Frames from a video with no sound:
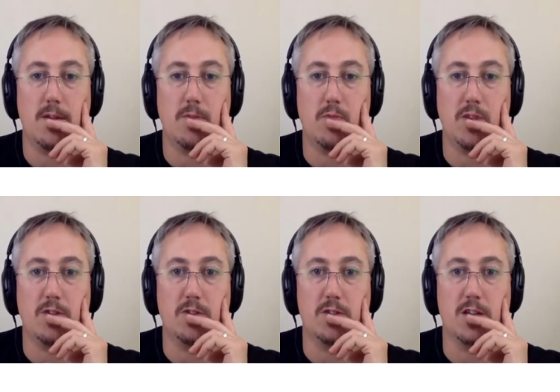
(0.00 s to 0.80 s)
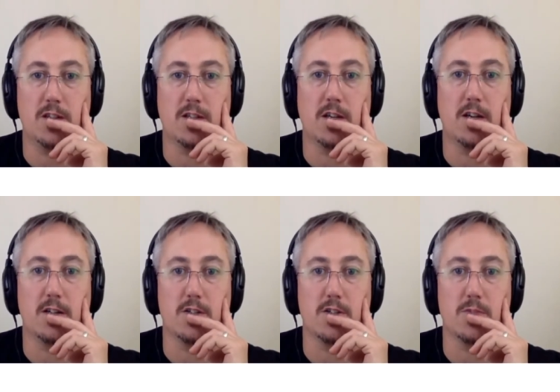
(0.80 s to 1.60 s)
we could take the car
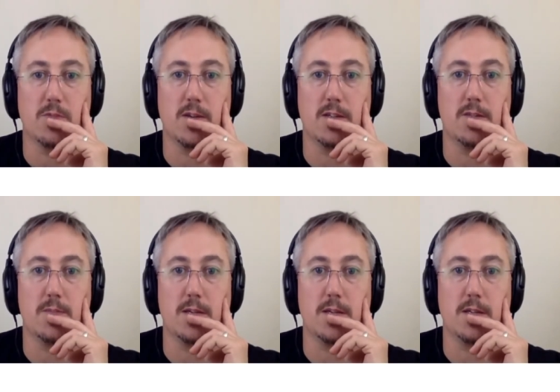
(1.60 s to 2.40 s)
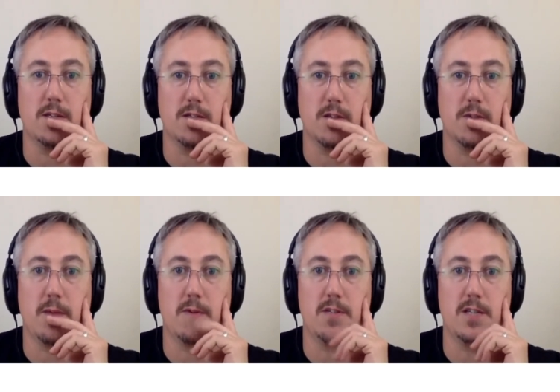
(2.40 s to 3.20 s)
to somewhere to be, an
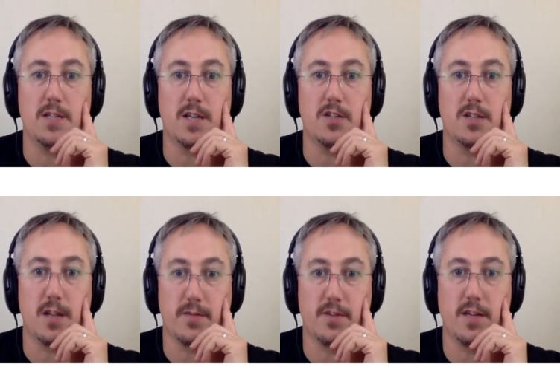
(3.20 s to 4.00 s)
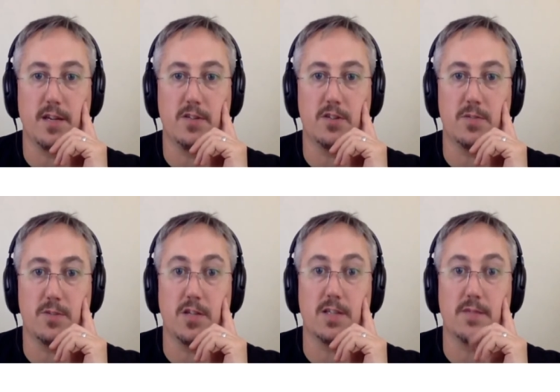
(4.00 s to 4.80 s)
MOT station every year just to be
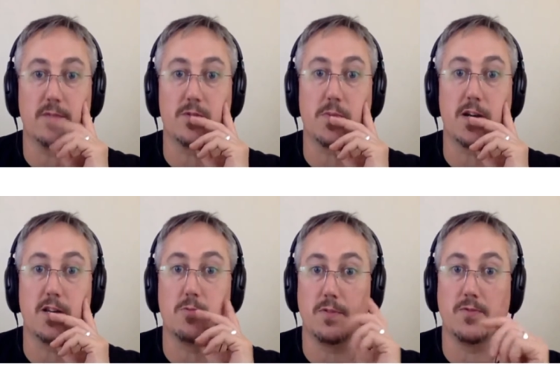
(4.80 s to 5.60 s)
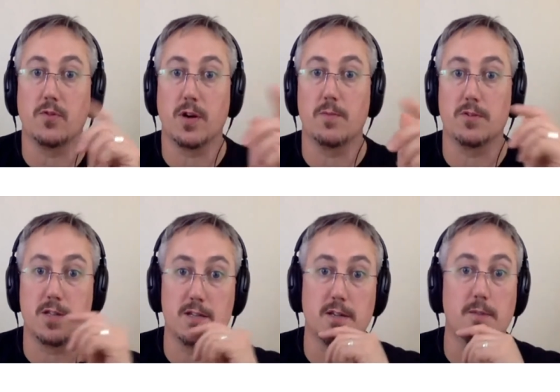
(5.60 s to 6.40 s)
checked, even if it's brand new before
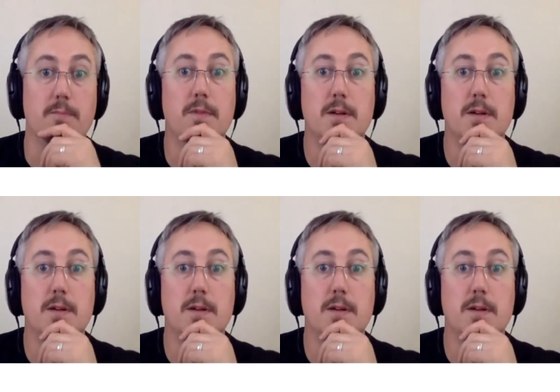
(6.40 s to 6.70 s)
MOT time.